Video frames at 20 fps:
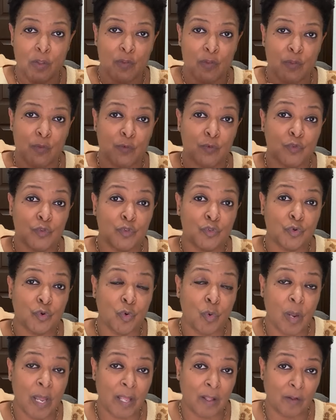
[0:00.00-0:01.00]
through
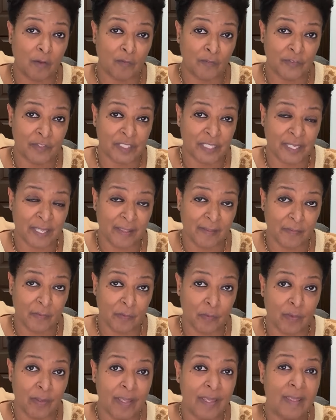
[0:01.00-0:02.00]
12
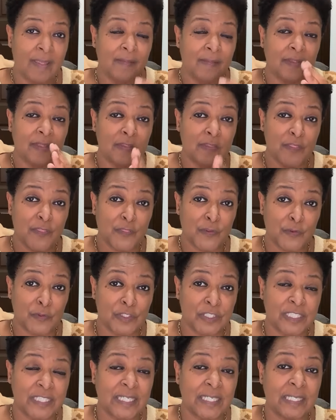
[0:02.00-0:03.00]
together, then
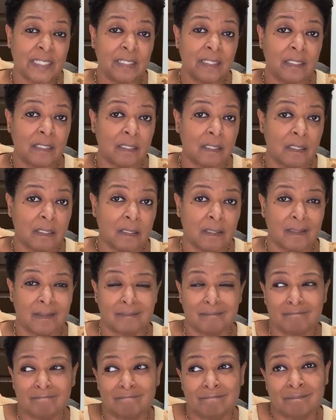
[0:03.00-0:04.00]
13
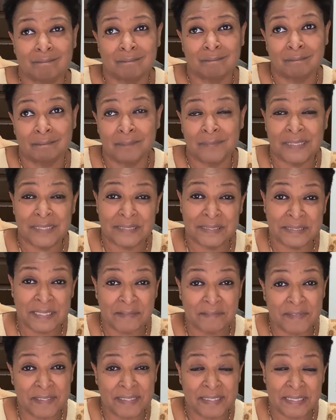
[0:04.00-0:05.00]
to
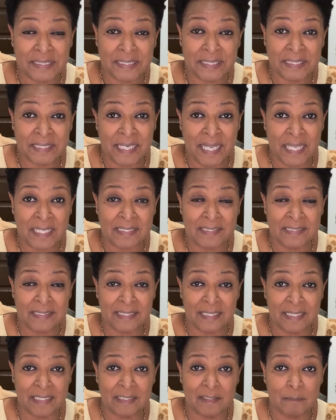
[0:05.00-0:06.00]
17,
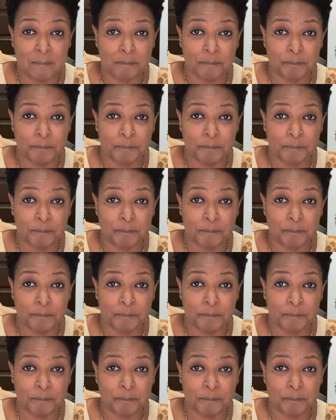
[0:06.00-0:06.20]
18.